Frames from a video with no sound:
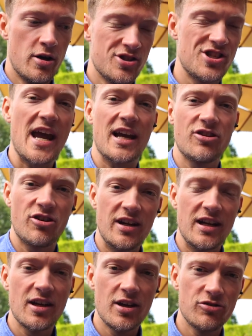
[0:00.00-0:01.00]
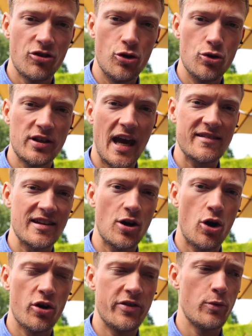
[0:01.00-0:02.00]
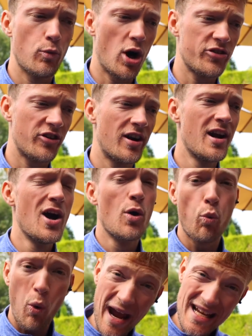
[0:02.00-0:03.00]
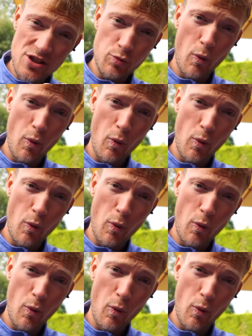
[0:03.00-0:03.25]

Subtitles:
secondary to getting on the water. Weights